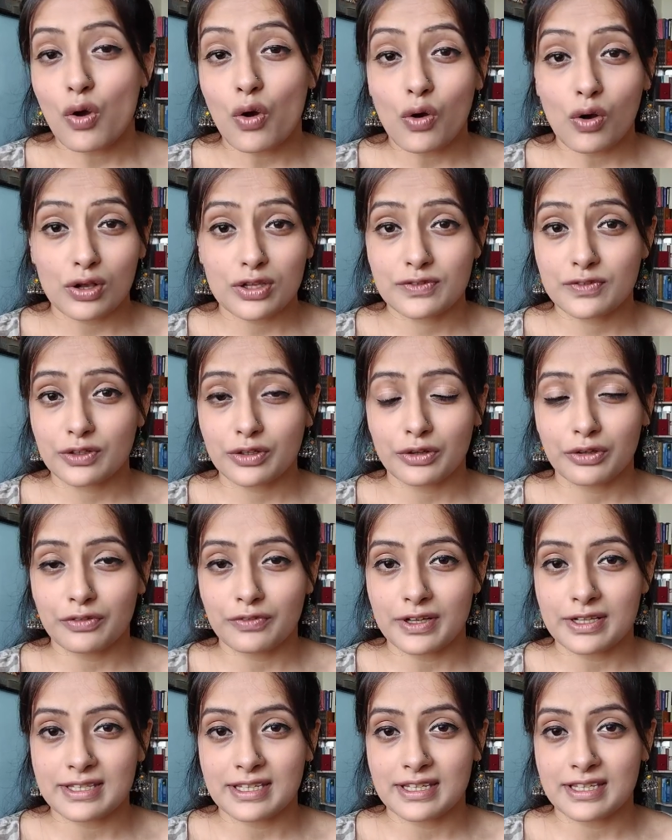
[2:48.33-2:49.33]
Oxford
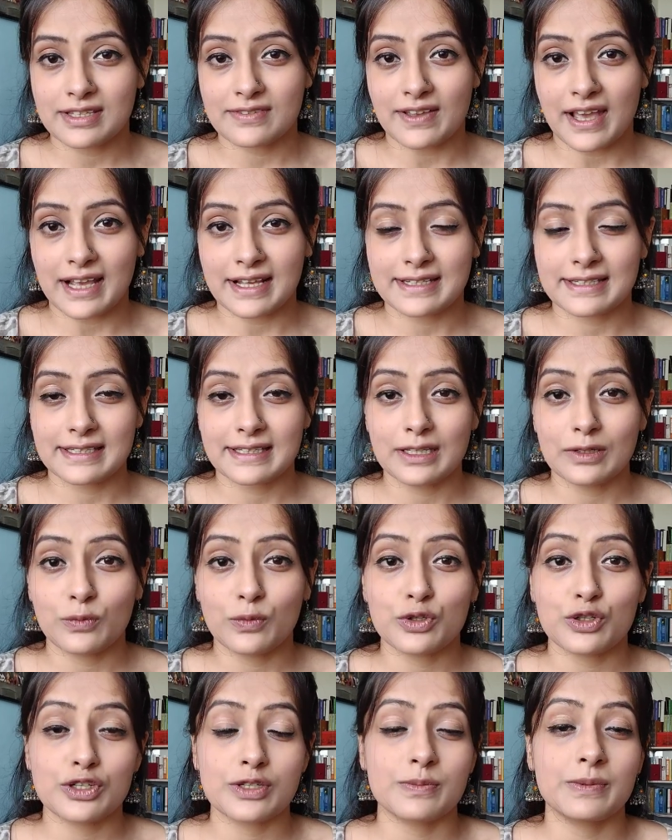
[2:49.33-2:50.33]
University's vaccine,
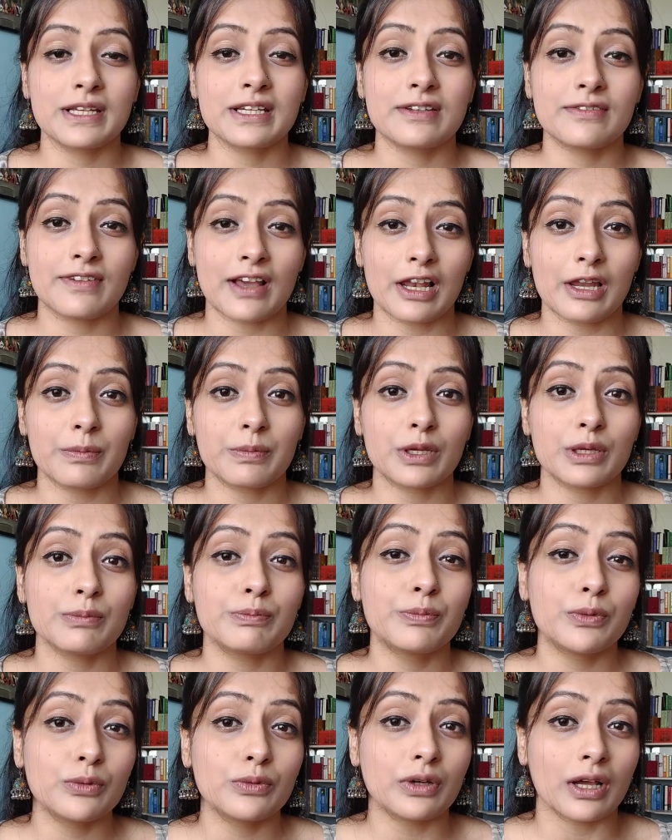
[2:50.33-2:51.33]
which is being developed
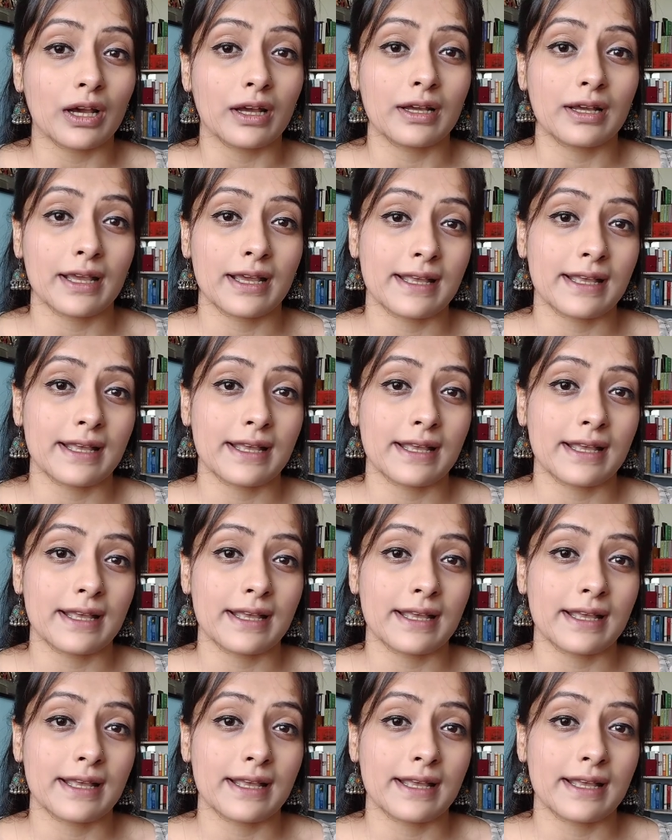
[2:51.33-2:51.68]
in Pune,